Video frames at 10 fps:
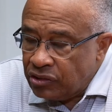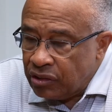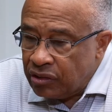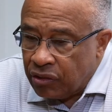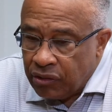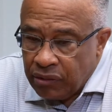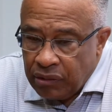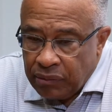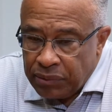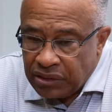
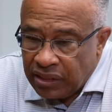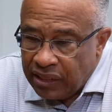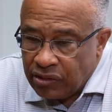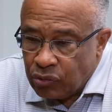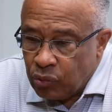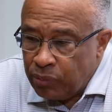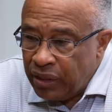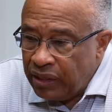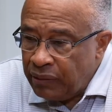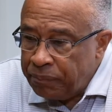occurred, mistakes were
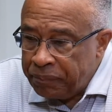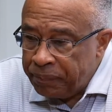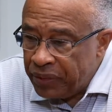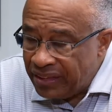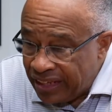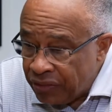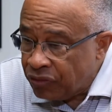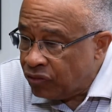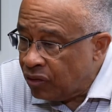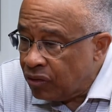made,
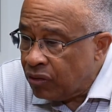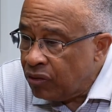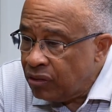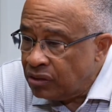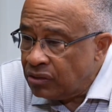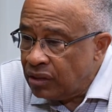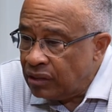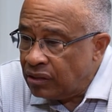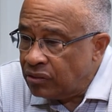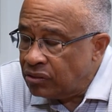deaths occurred
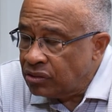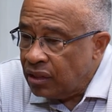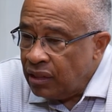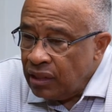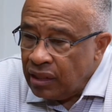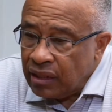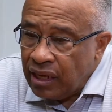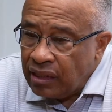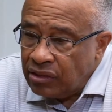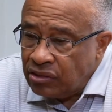at those
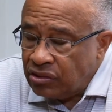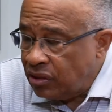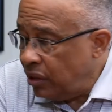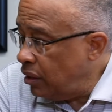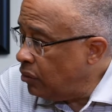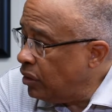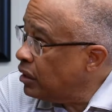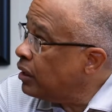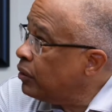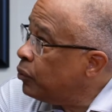colleges. The only
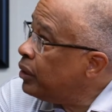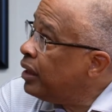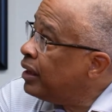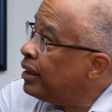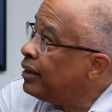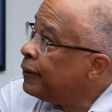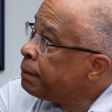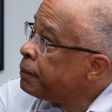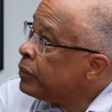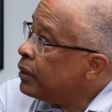thing that we had
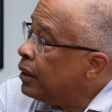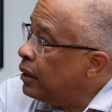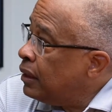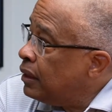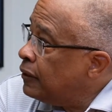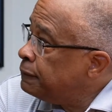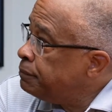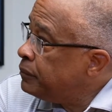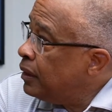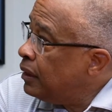
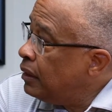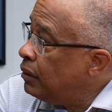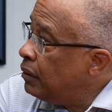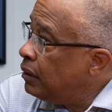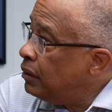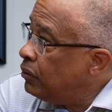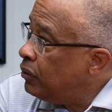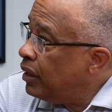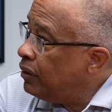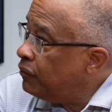in
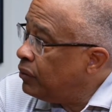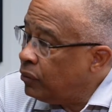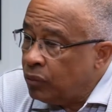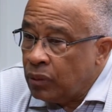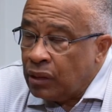New Haven,